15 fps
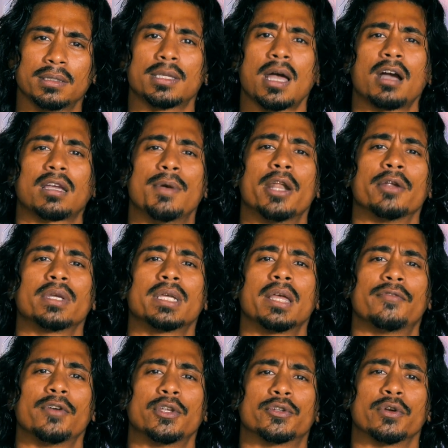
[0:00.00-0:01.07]
It's a documentary
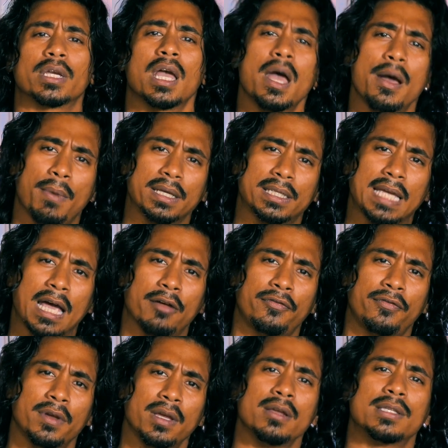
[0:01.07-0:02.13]
featuring
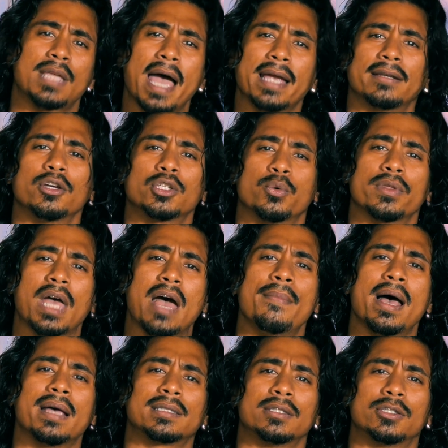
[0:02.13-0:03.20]
myself, diagnosed with M
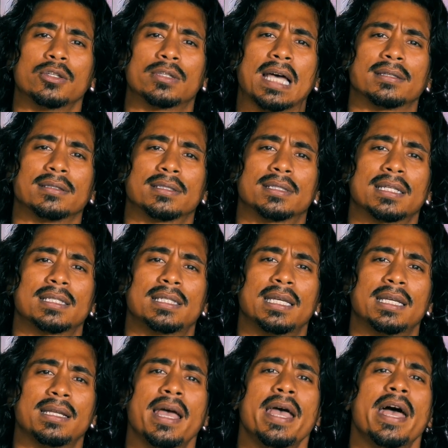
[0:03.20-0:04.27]
S in two thousand
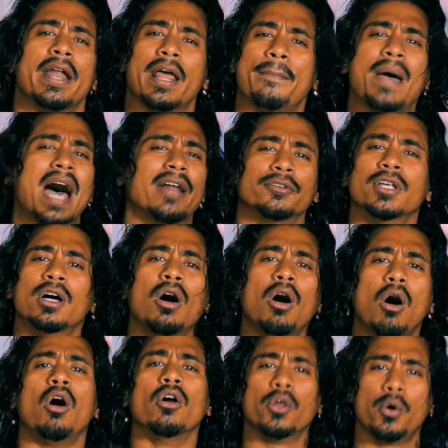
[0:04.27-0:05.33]
sixteen, and I battled
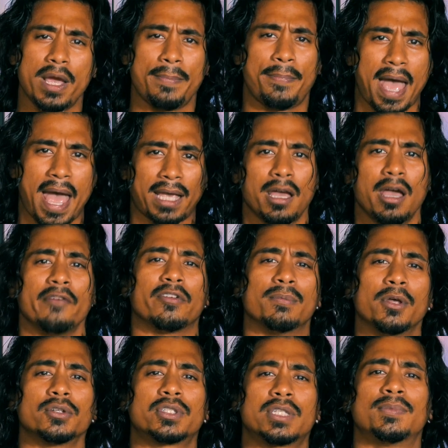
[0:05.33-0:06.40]
all the way back from
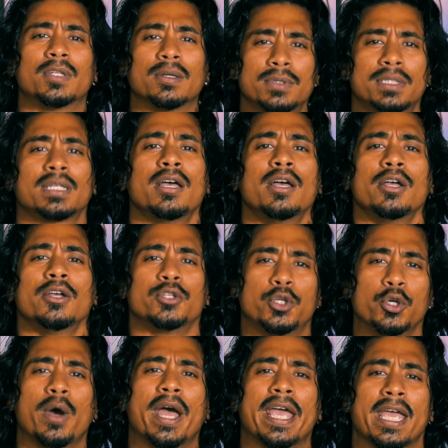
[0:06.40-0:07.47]
those symptoms
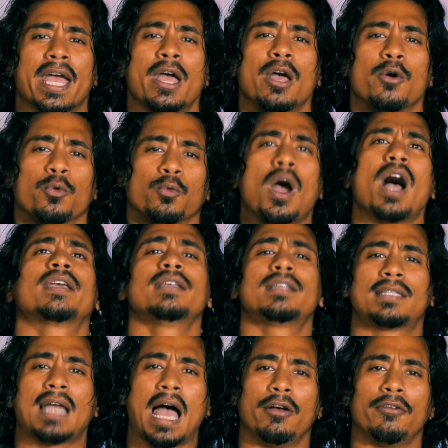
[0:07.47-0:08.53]
to a
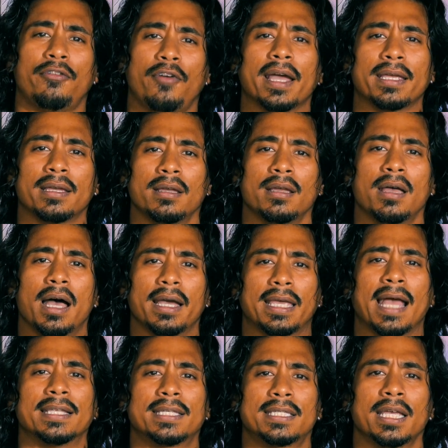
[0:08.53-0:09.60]
Rocky-style fight
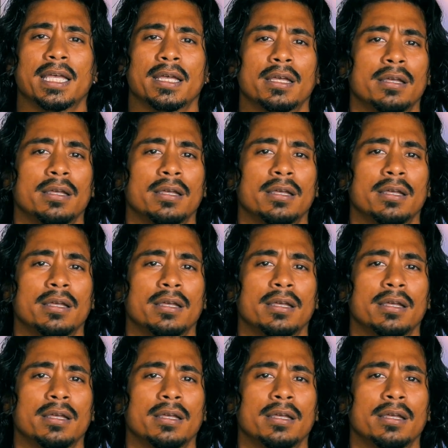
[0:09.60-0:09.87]
against